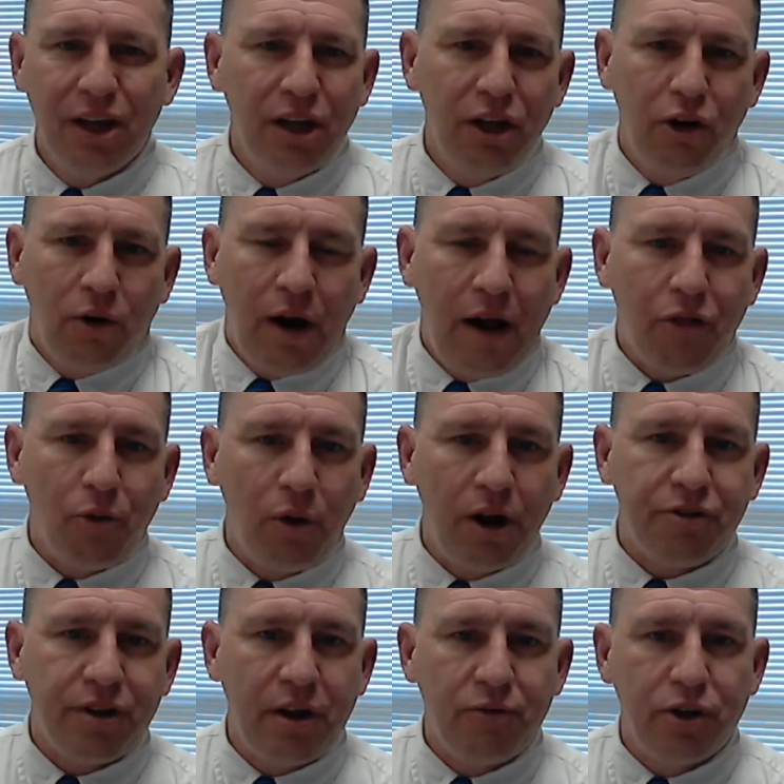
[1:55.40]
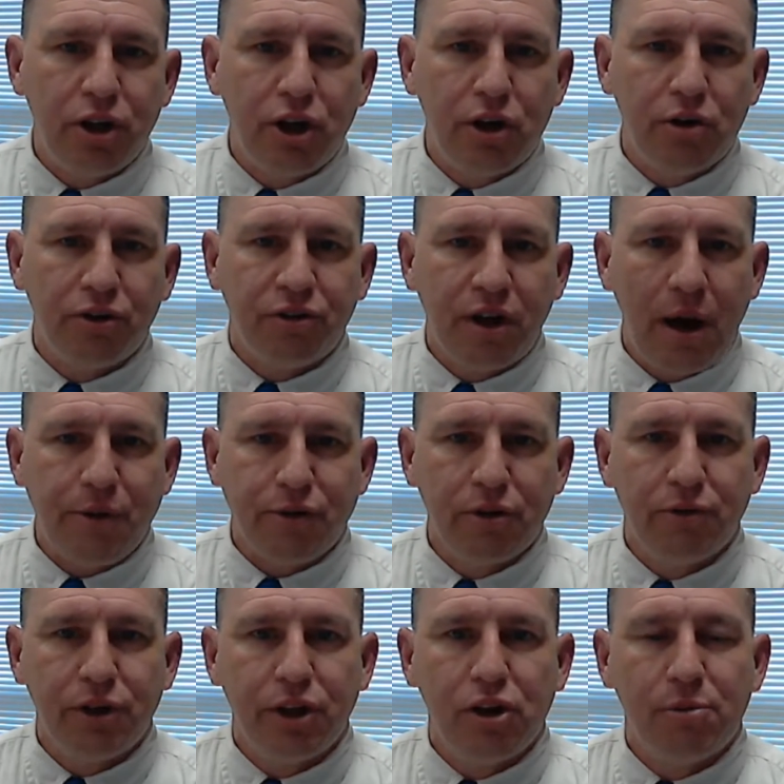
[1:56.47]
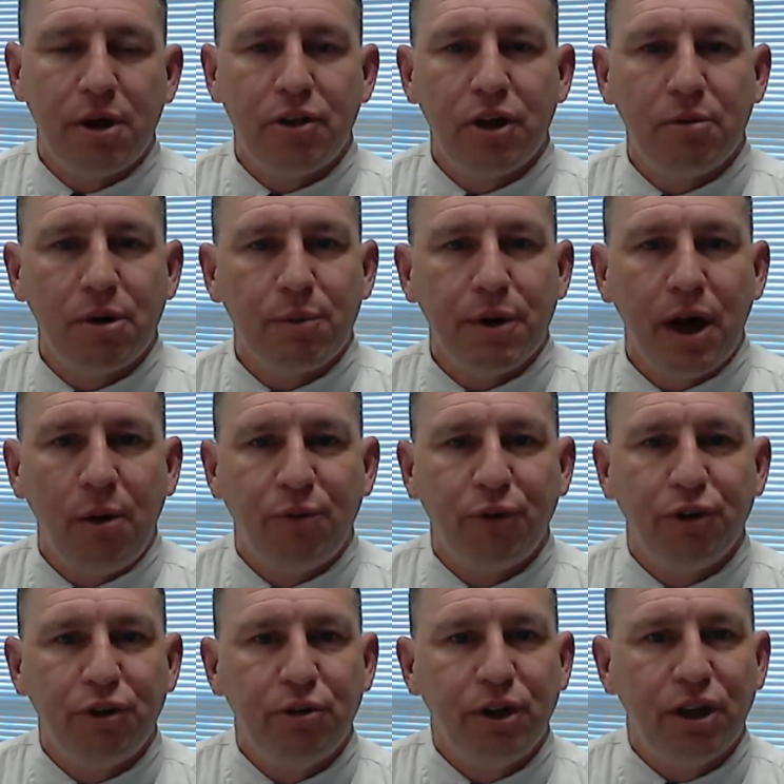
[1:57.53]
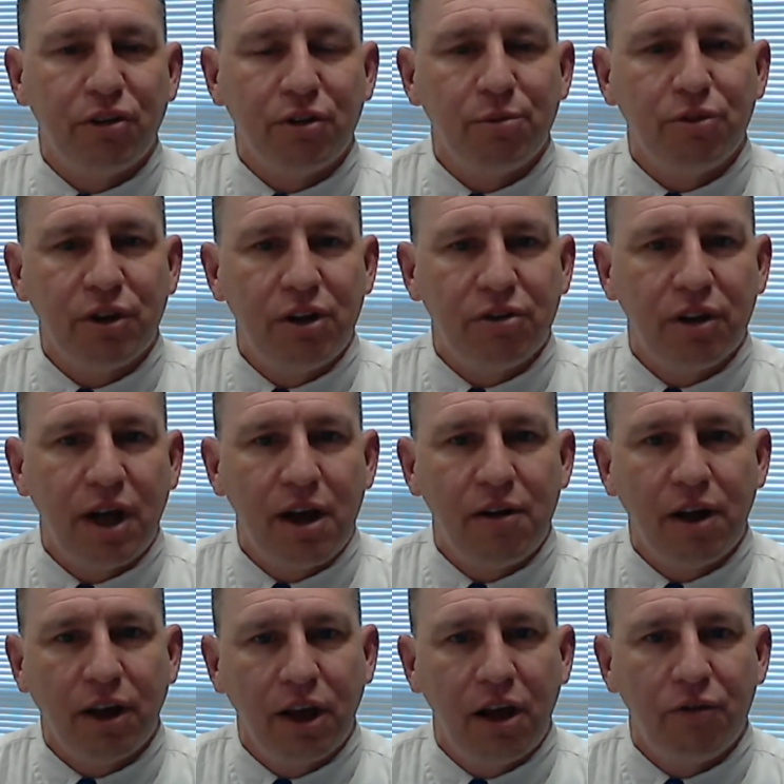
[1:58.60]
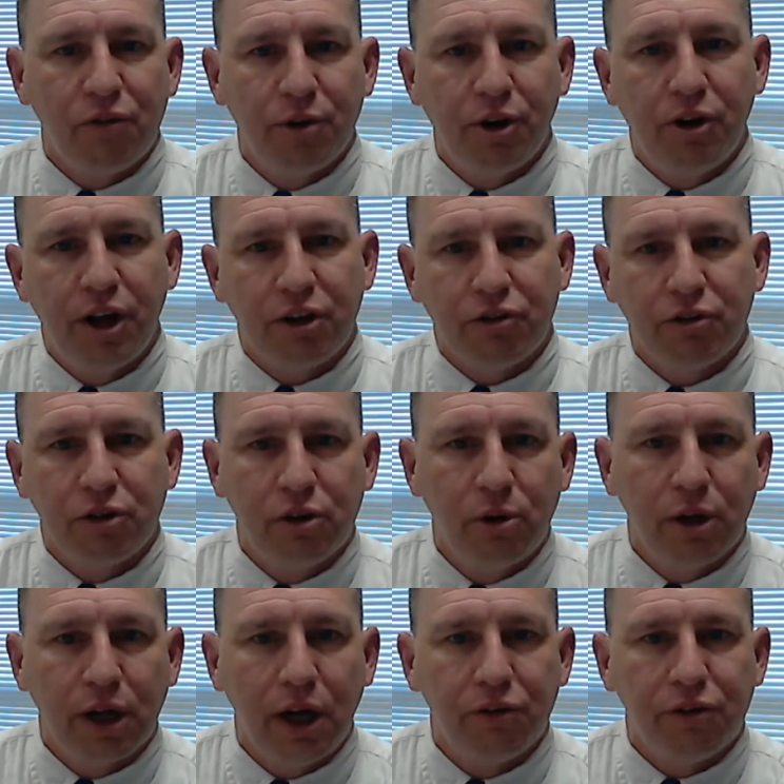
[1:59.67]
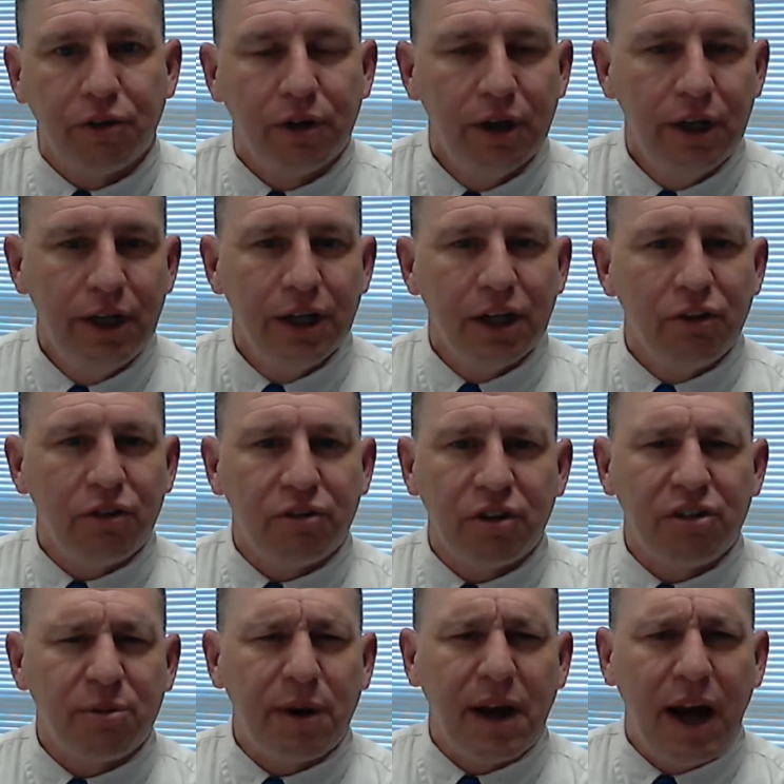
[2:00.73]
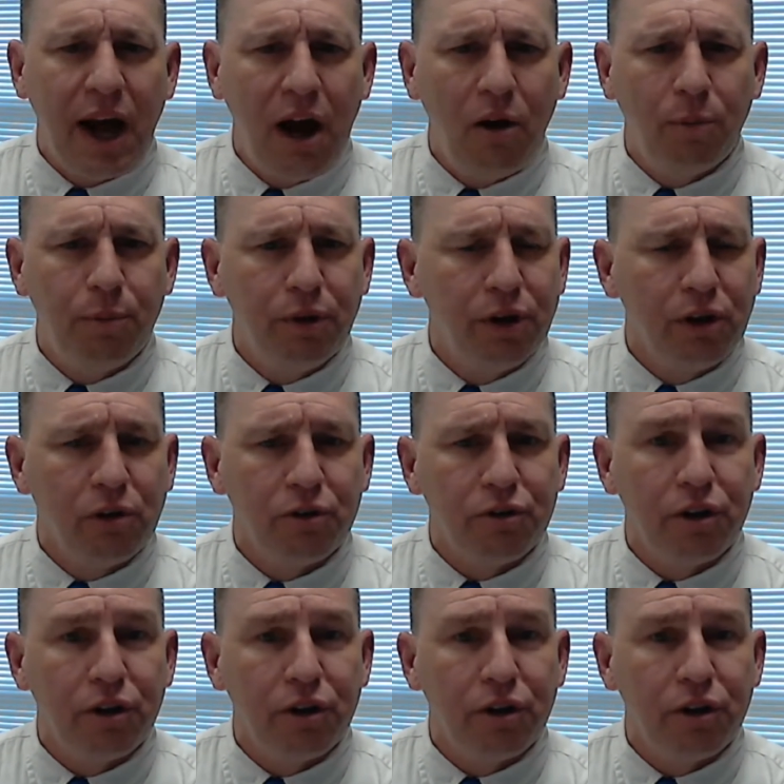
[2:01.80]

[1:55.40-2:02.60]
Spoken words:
You don't have to watch that video. It's an optional video, but I think it might be helpful to you to get some sense of that. Again, from International Code Council, gives you a sense about how building codes